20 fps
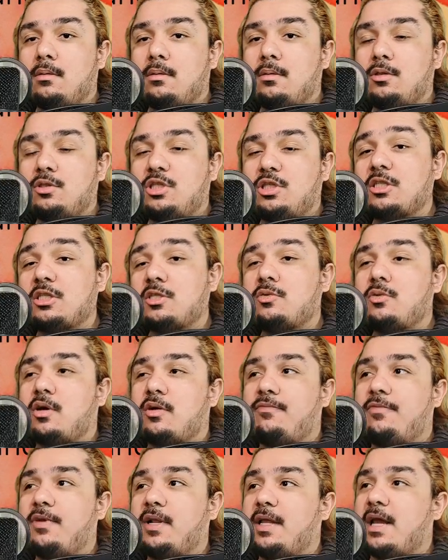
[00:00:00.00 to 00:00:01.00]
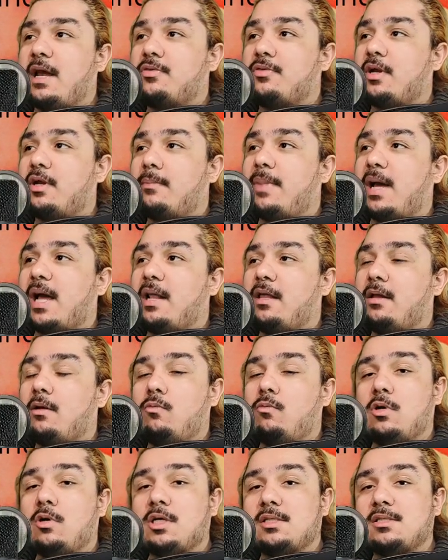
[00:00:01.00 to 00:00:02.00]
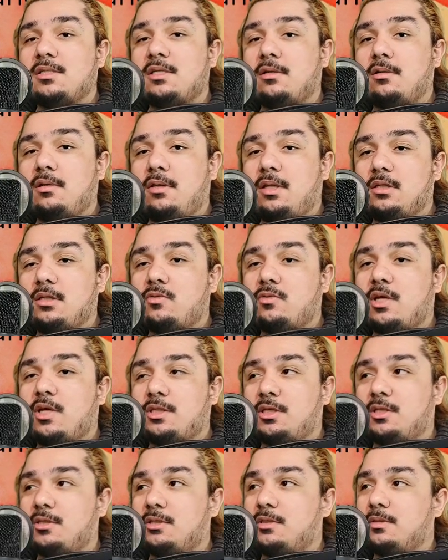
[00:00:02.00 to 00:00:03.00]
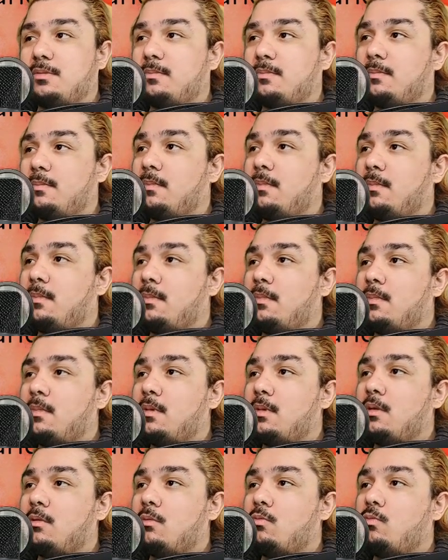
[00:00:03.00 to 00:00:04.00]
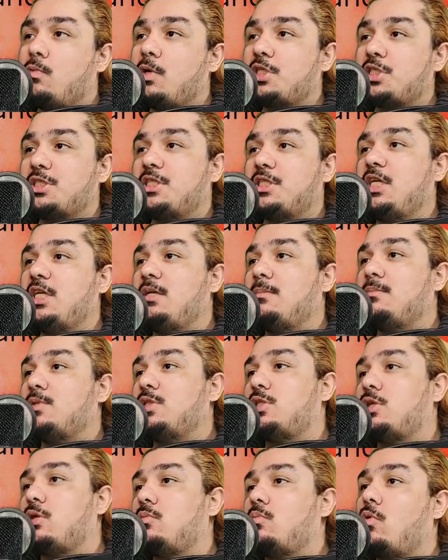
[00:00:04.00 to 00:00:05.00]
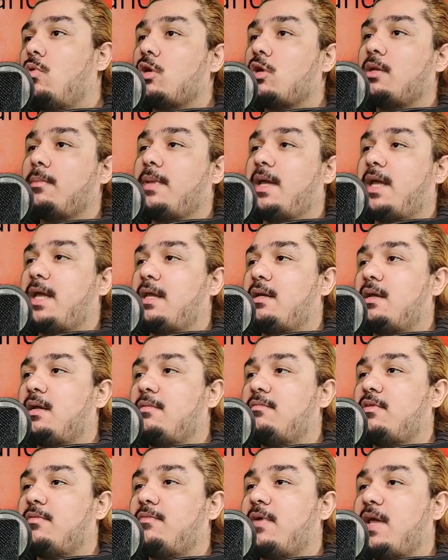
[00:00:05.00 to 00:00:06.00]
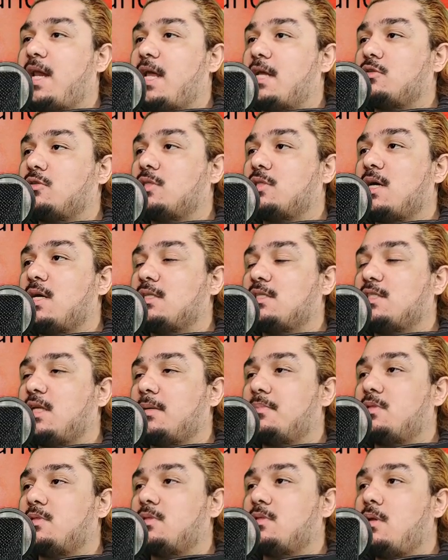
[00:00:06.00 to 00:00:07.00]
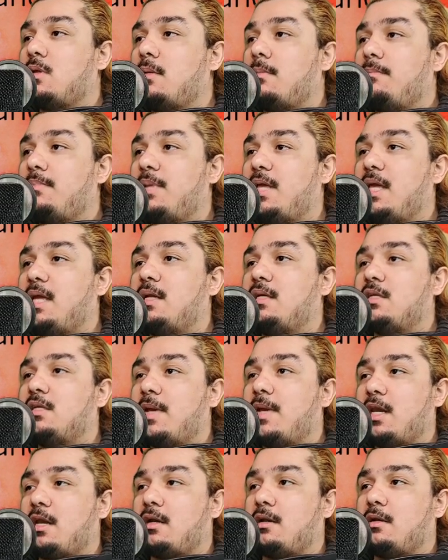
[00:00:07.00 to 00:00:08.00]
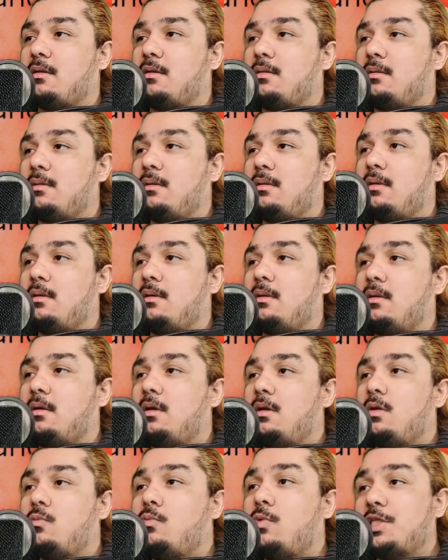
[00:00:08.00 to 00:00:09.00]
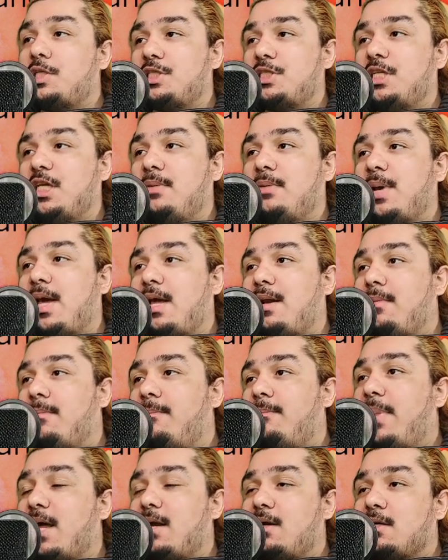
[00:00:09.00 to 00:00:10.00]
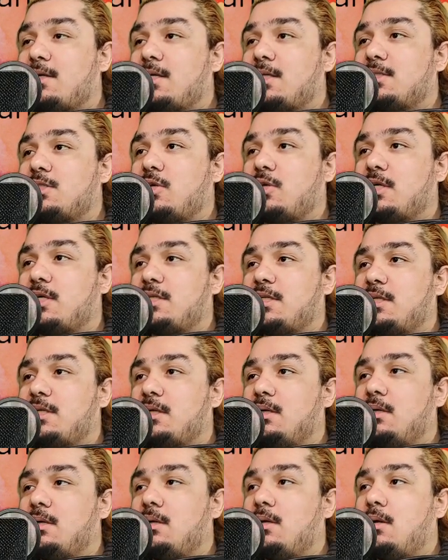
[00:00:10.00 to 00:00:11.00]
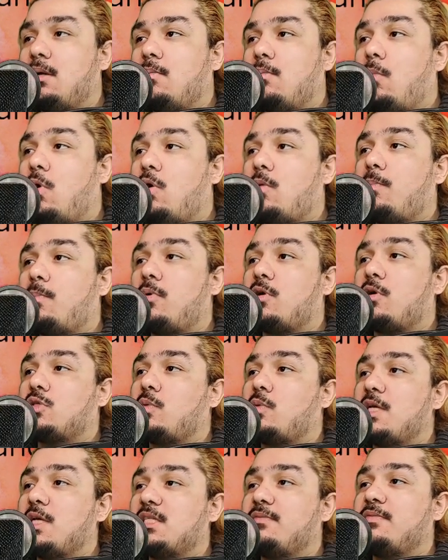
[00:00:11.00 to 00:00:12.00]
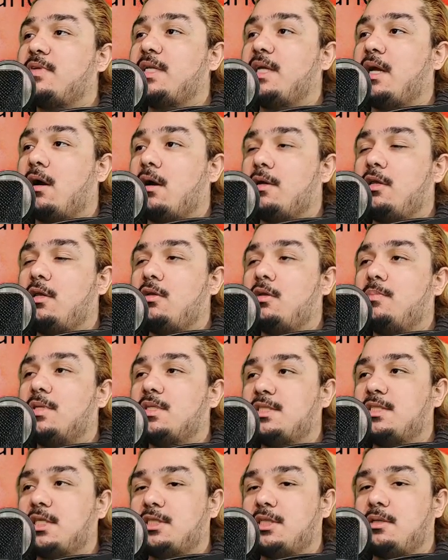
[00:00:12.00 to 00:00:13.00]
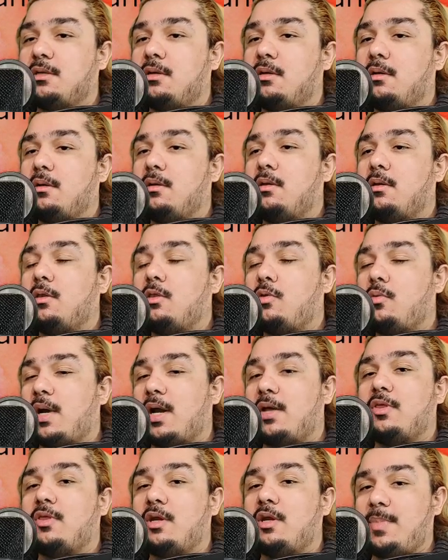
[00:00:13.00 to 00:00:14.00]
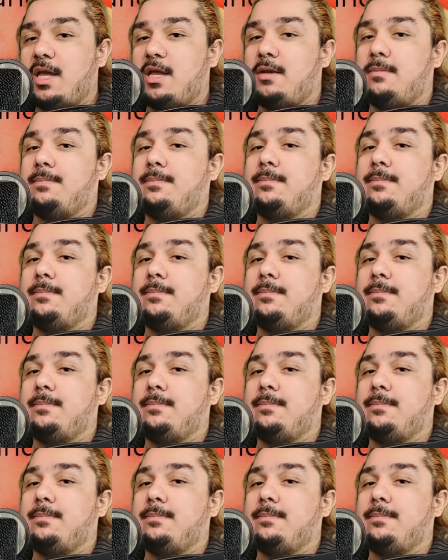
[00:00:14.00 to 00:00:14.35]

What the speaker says: Judges who are filling out their ballot will consider these questions. Which team showed more command of the financial concepts being debated? Which team had a better constructed, more persuasively argued position throughout the debate?